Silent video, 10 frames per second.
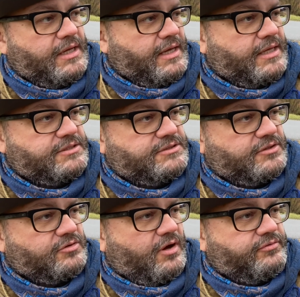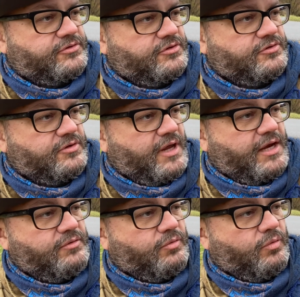and 6 officers and
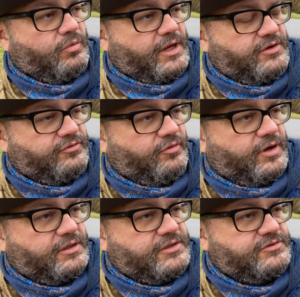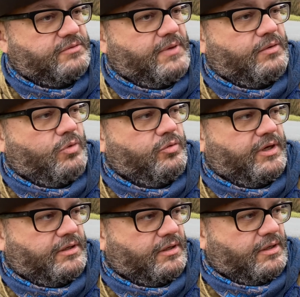84 enlisted men wounded.